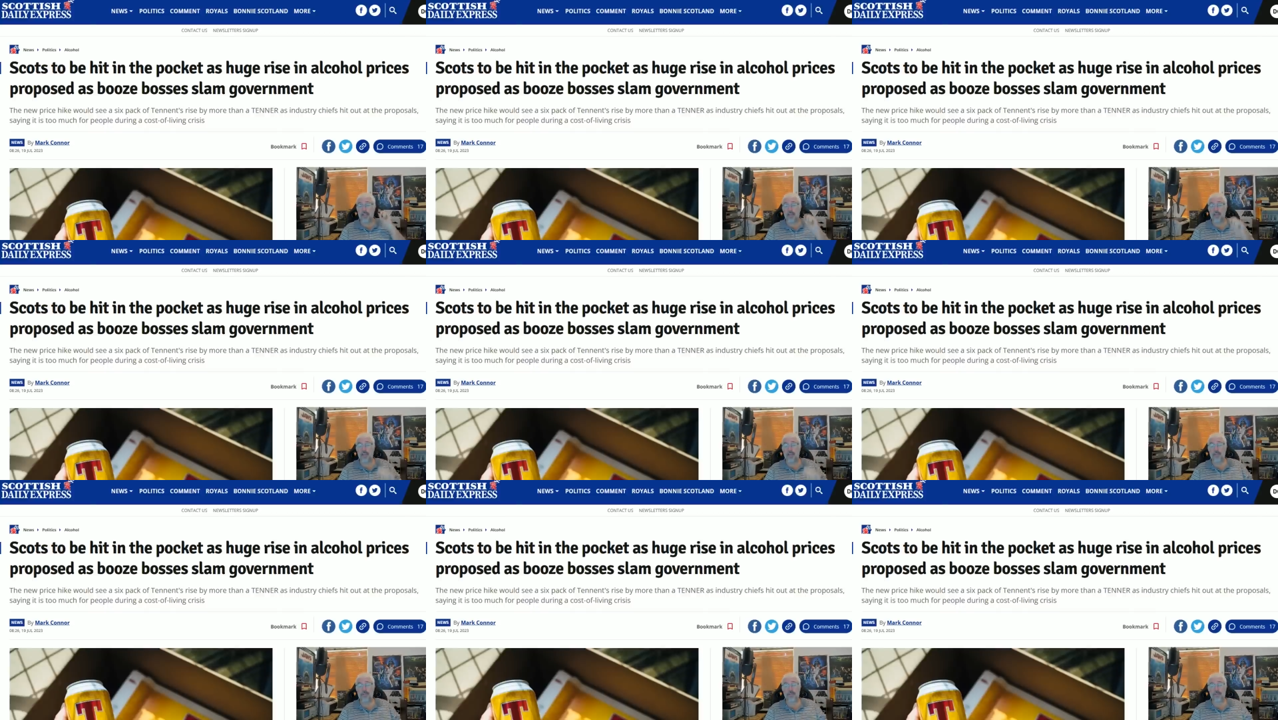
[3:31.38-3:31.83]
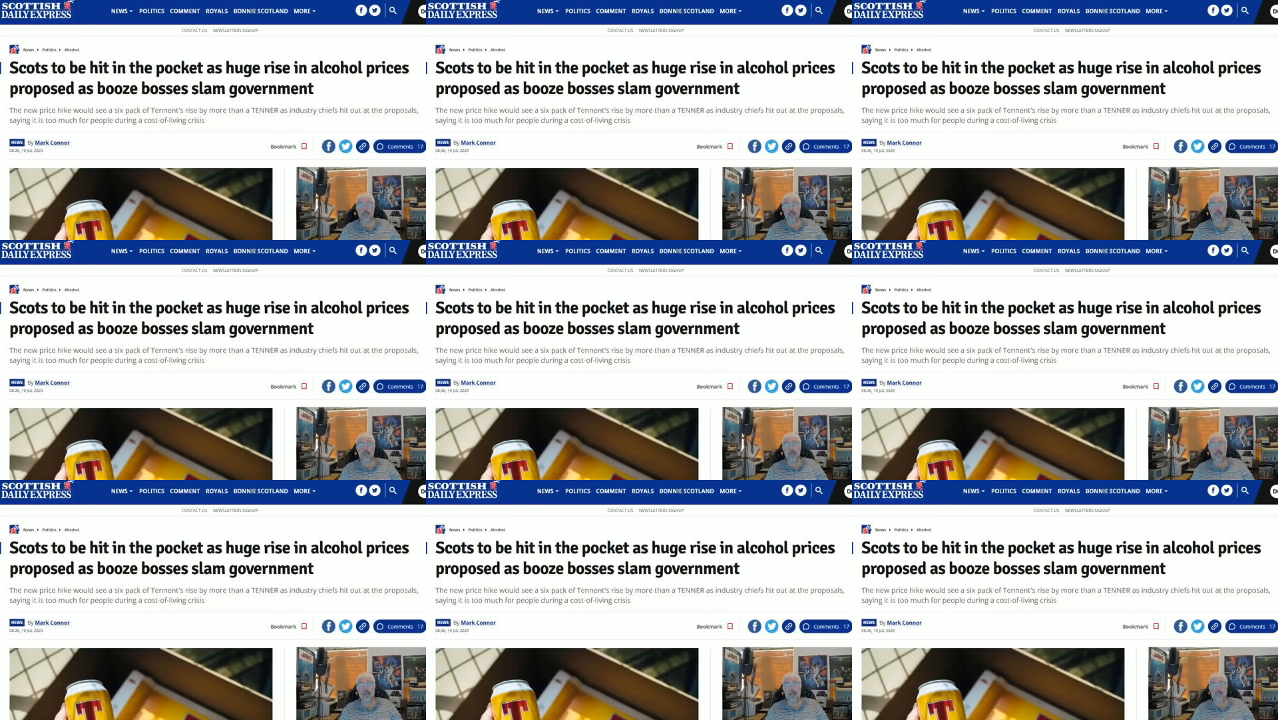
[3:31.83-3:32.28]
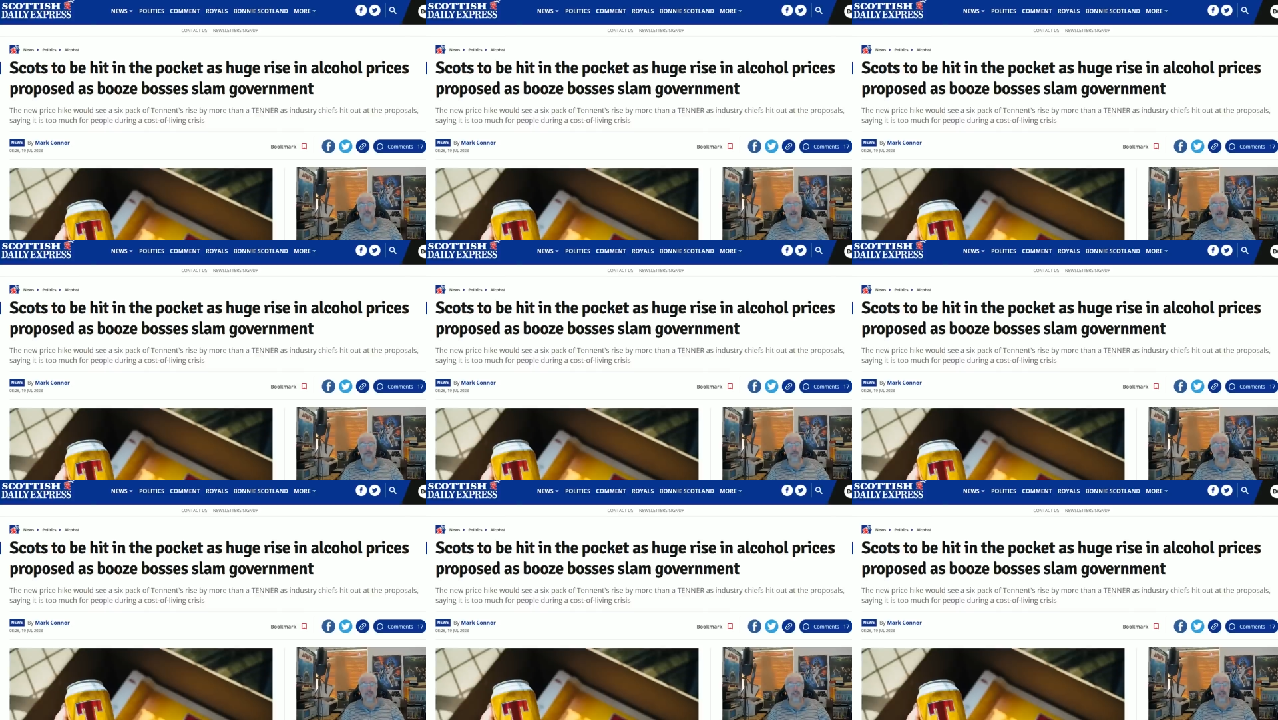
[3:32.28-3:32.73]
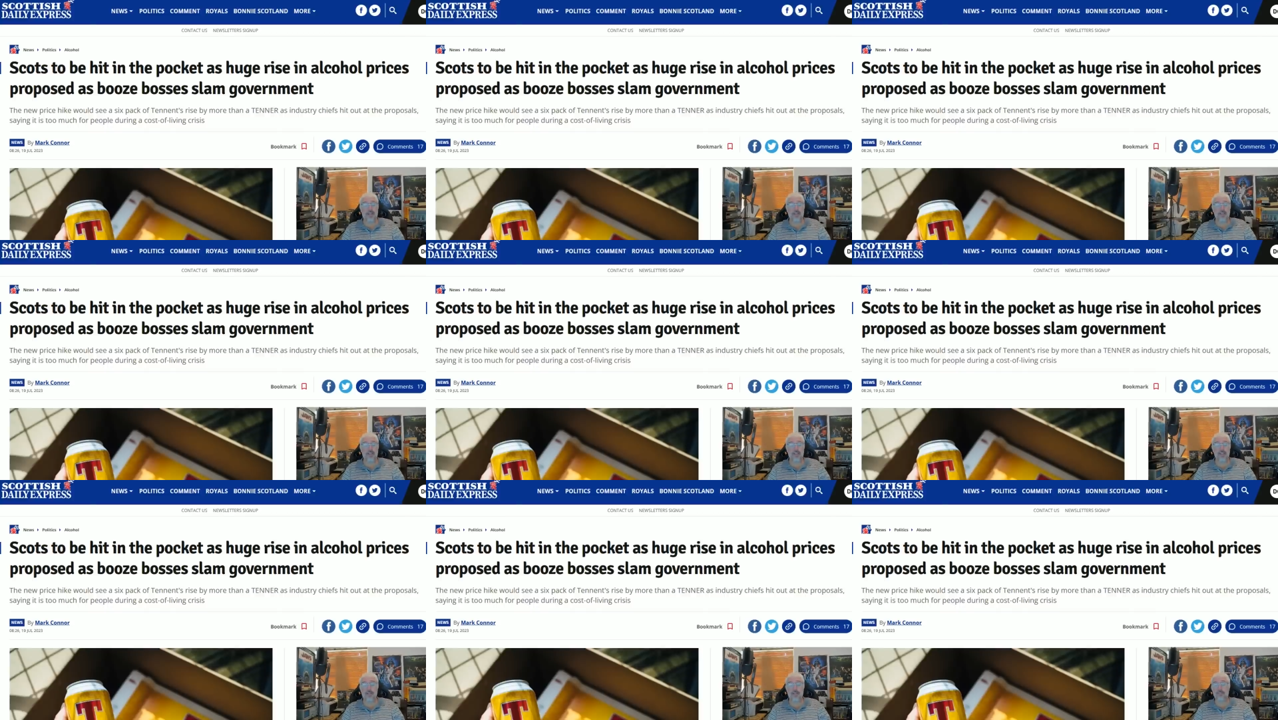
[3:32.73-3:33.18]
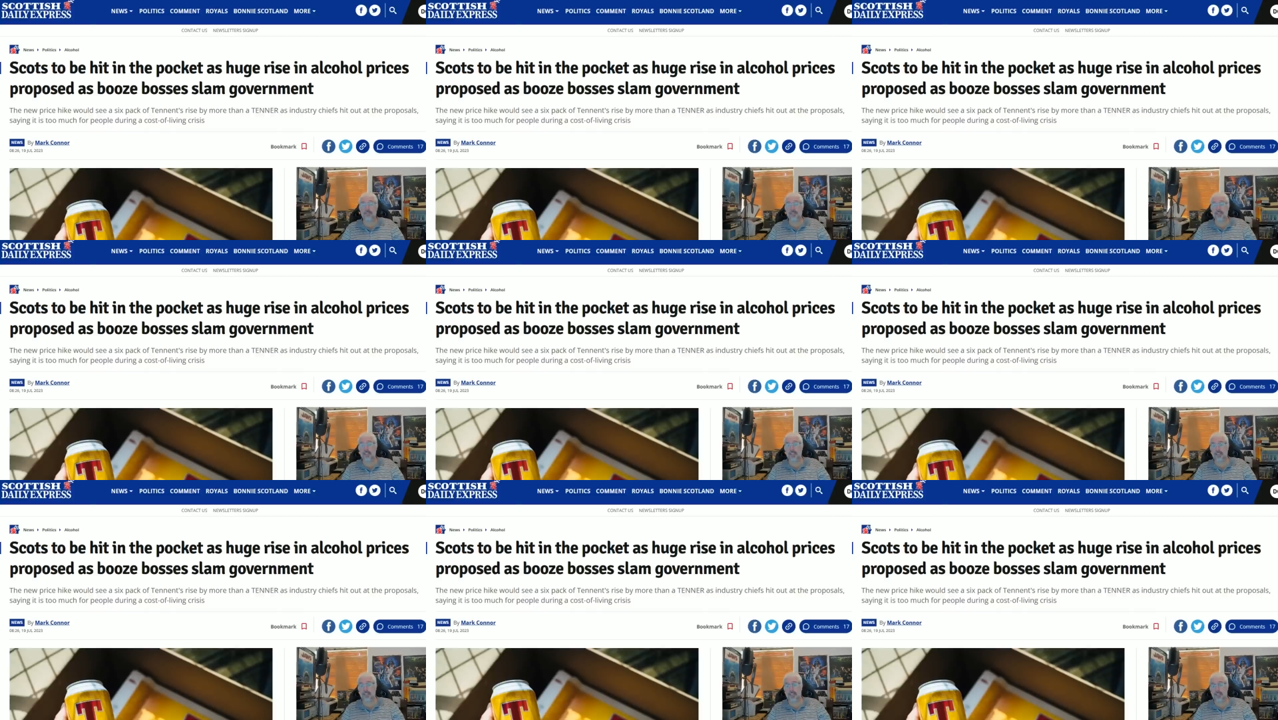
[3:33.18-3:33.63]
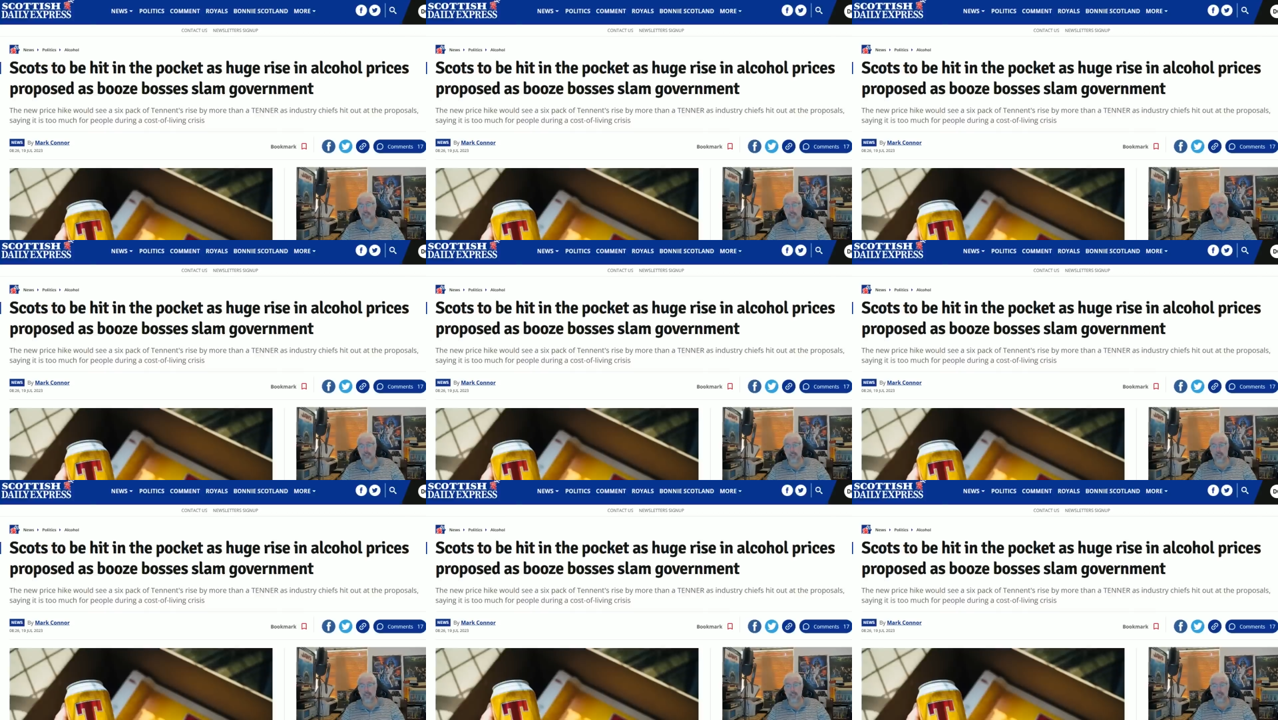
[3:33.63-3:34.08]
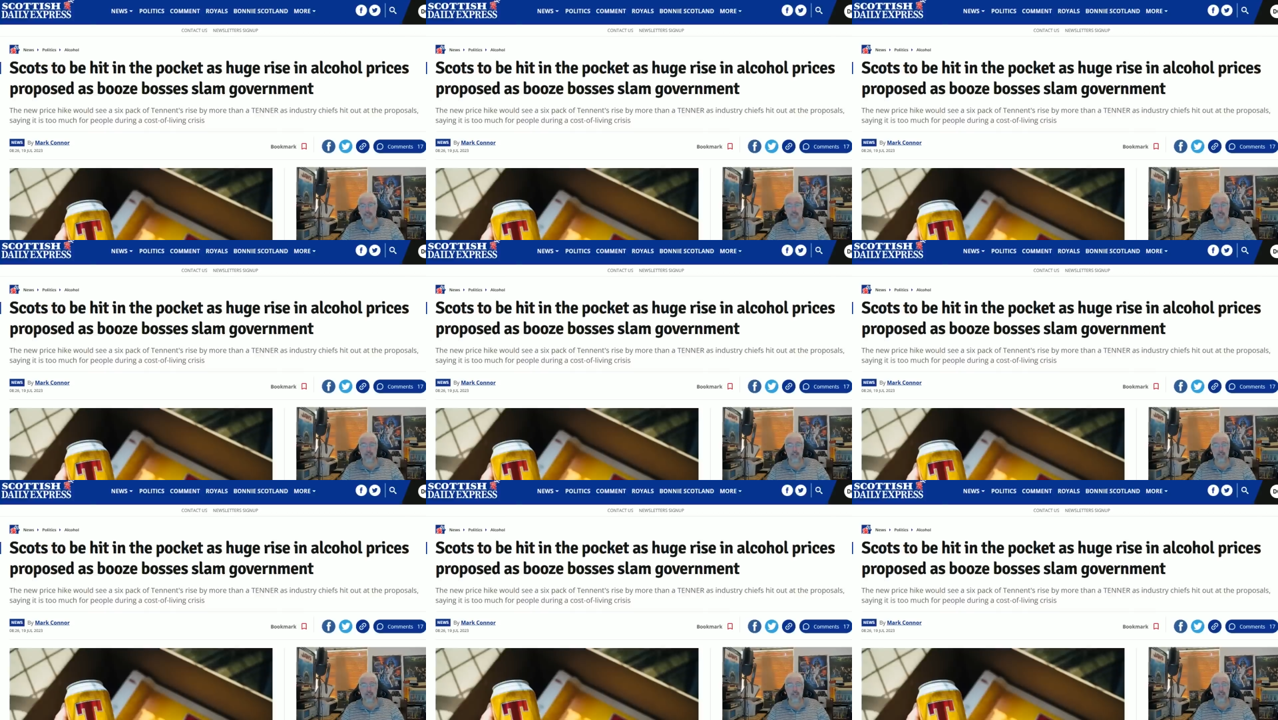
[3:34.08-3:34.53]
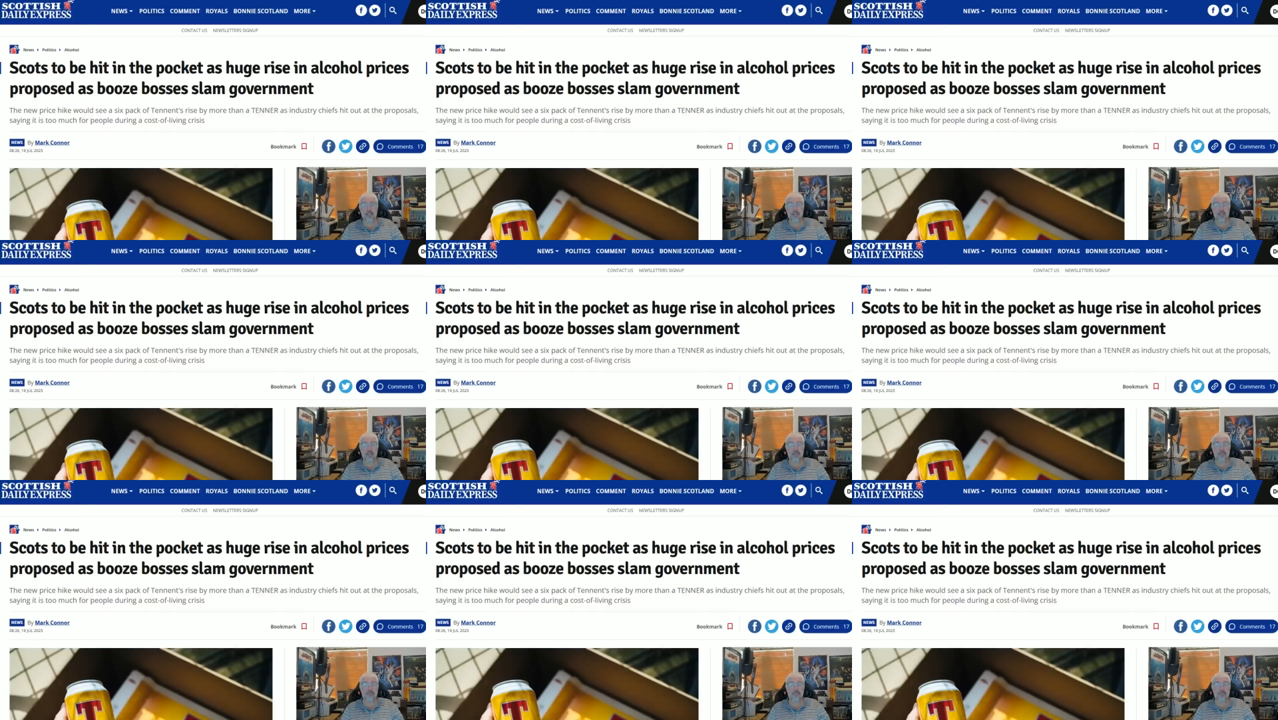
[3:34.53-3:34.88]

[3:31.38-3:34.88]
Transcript: (no speaker visible)